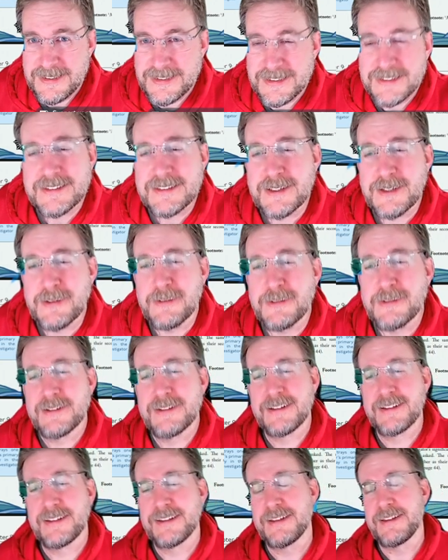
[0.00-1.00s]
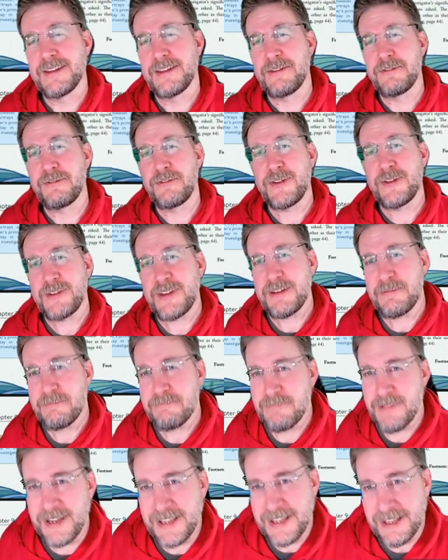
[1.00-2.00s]
So, first
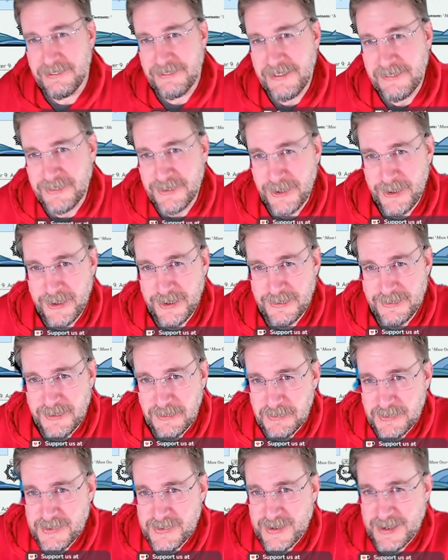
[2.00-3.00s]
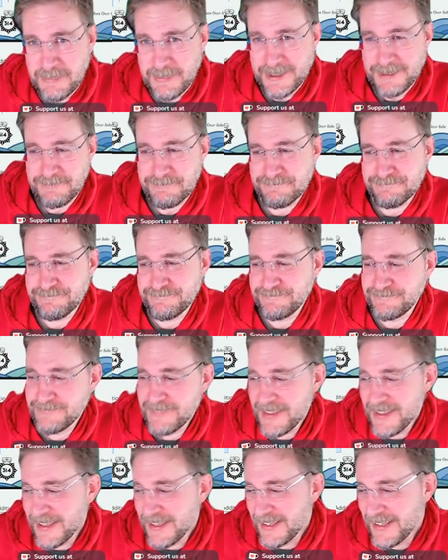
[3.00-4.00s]
money I've ever earned from streaming.
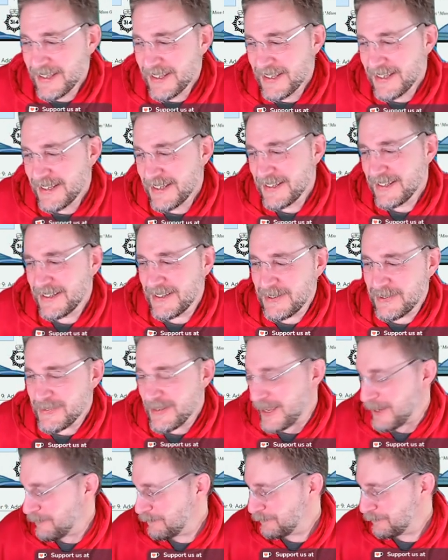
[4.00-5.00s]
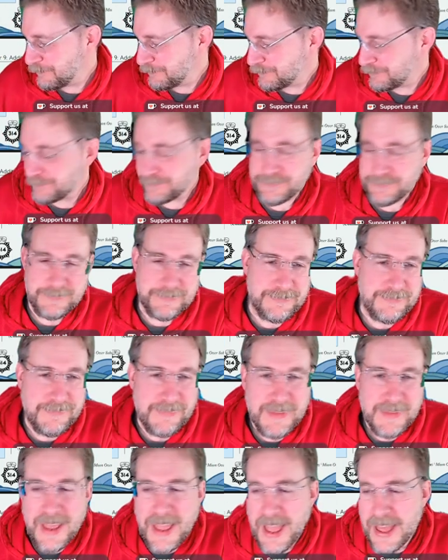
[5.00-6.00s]
Okay.
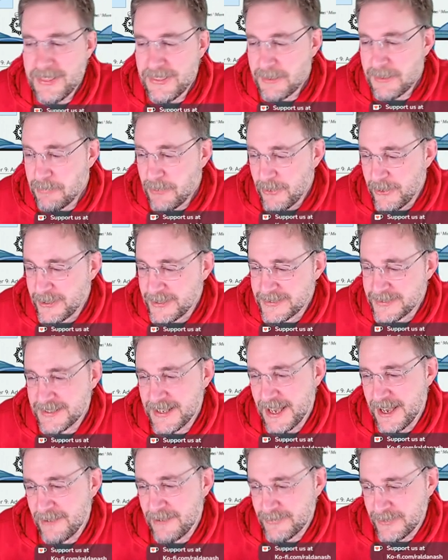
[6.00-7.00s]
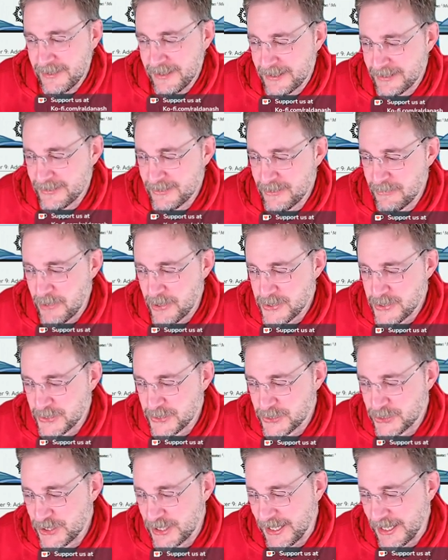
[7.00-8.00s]
At that point, after that commercial
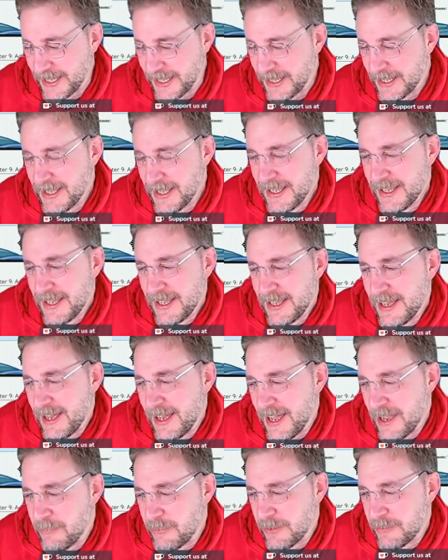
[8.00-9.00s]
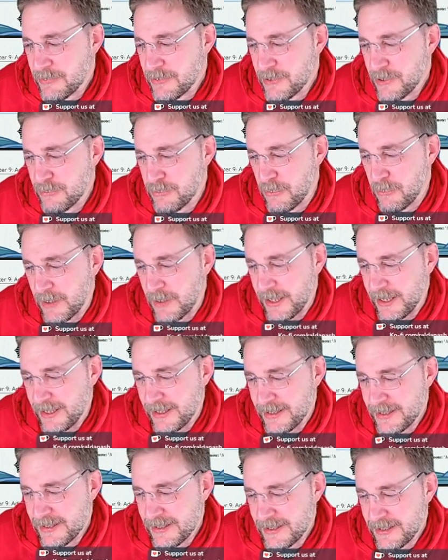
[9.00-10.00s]
shilling, I will
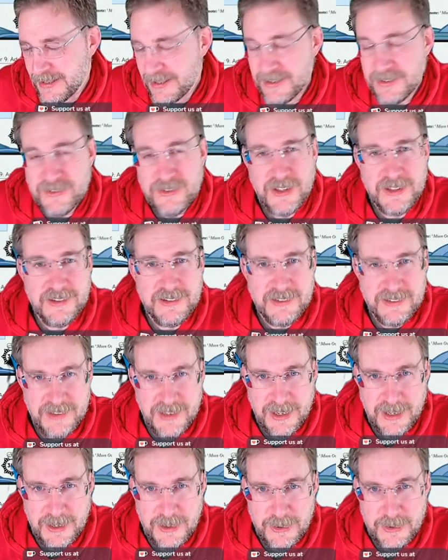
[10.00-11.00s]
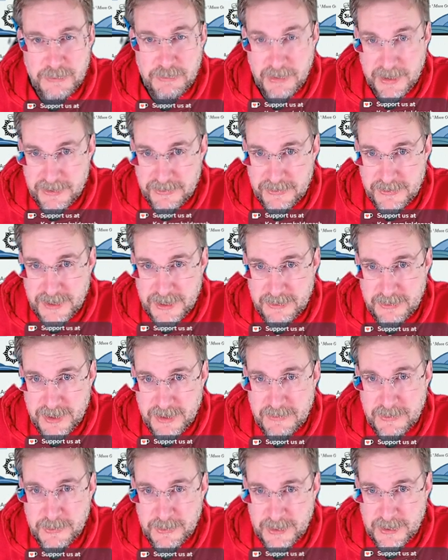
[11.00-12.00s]
probably just say goodbye for now.
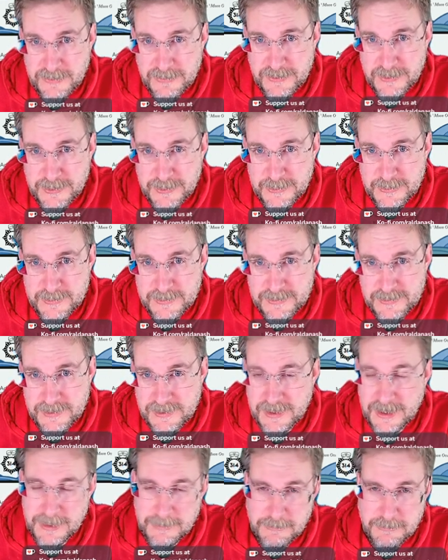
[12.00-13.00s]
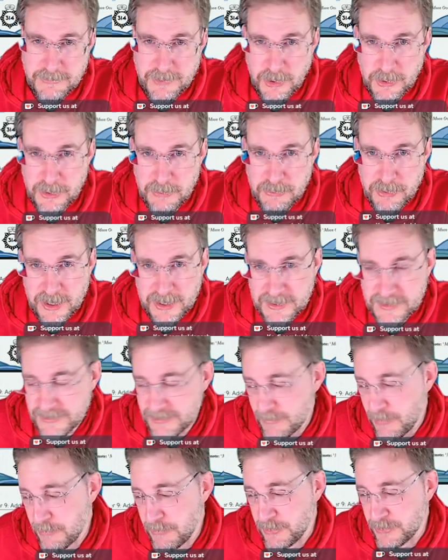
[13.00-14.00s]
Have a good afternoon. And I'm going to practice
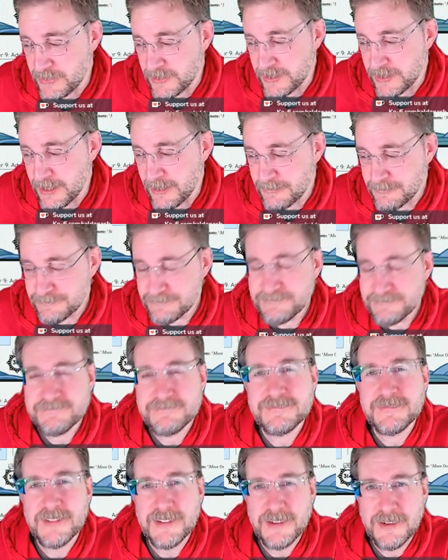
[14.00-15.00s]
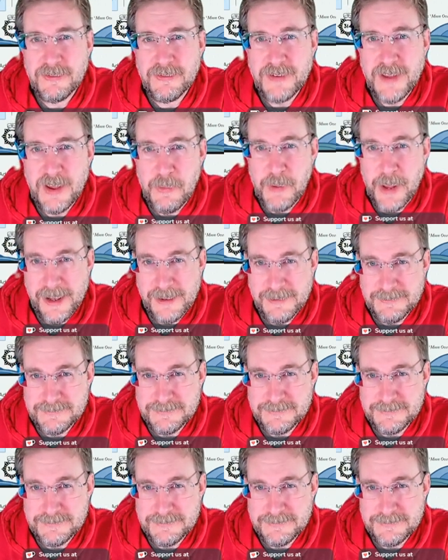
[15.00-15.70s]
some more music now. Farewell.